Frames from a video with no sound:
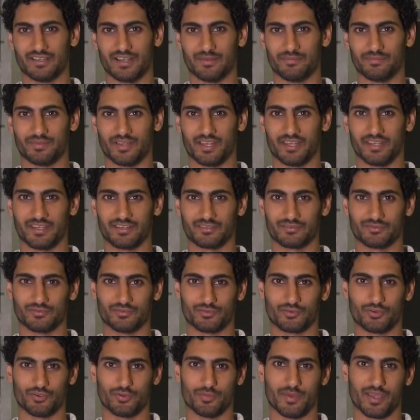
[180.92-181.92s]
I'm planning to
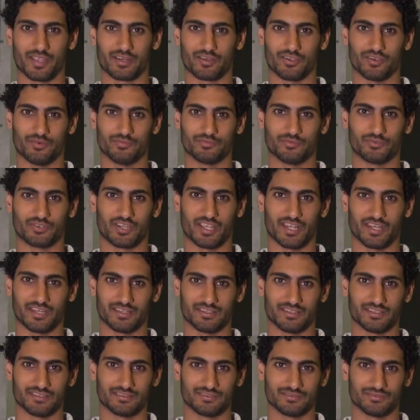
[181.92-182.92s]
go back home to
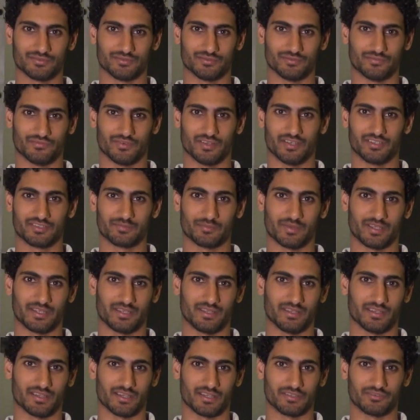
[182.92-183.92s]
Canada to finish
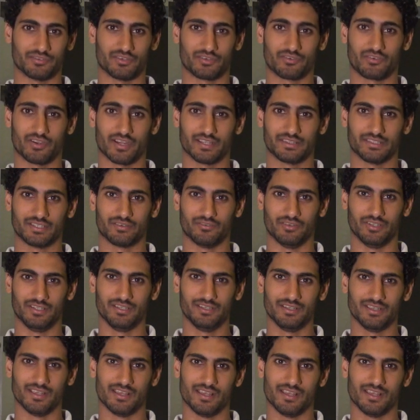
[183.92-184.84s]
my undergrad degree,